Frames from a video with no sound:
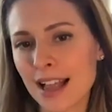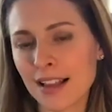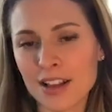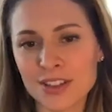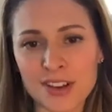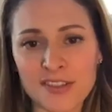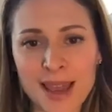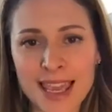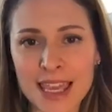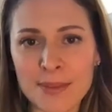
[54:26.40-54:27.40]
And
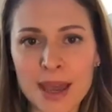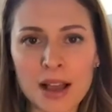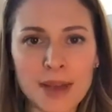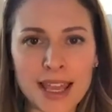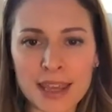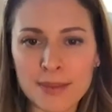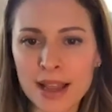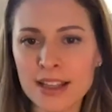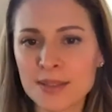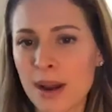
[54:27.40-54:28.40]
I'll also give my
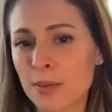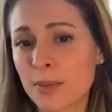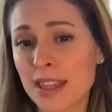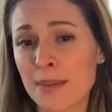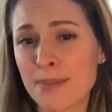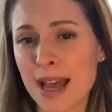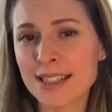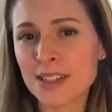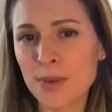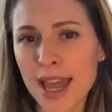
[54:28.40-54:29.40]
email. My email is probably
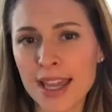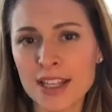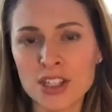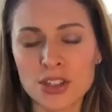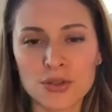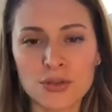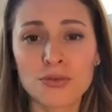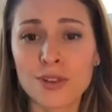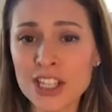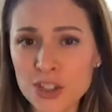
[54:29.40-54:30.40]
the best way
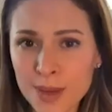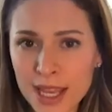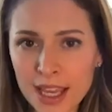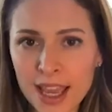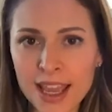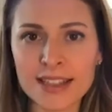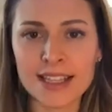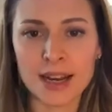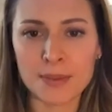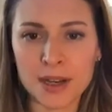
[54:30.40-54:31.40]
to reach me
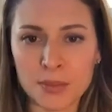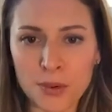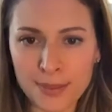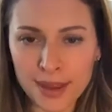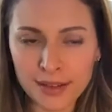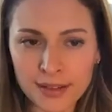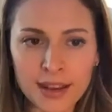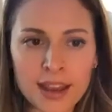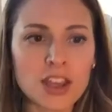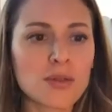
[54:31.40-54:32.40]
and set up an
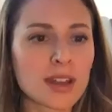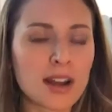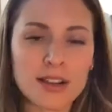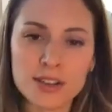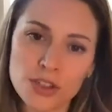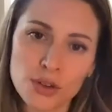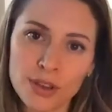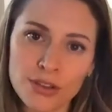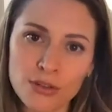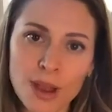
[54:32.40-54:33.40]
appointment. You can also
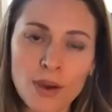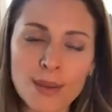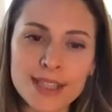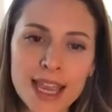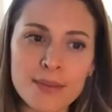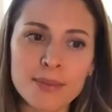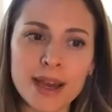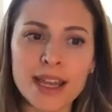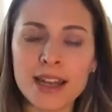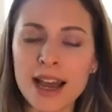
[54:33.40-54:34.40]
do it through my website,
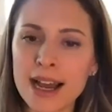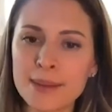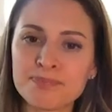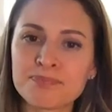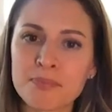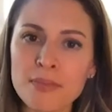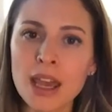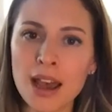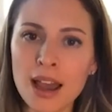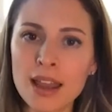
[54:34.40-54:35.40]
but
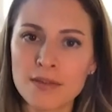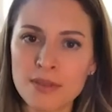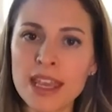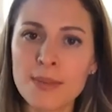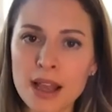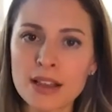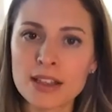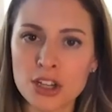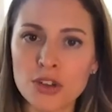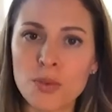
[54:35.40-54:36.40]
email is
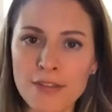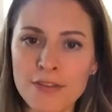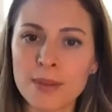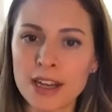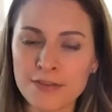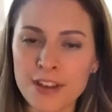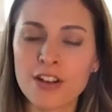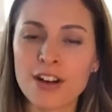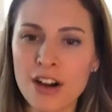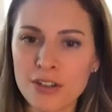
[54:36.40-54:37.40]
a good way for me to
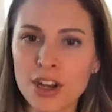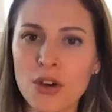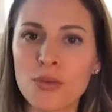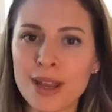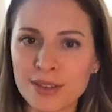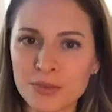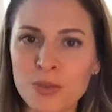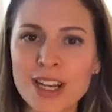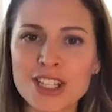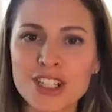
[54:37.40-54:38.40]
figure out, you know,
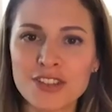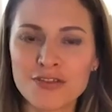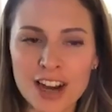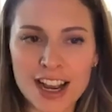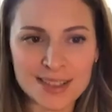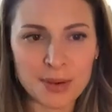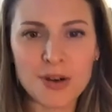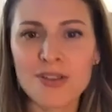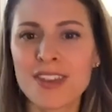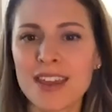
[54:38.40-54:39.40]
when is good for us
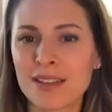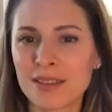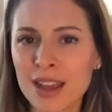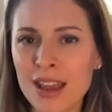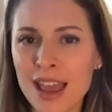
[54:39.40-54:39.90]
both, and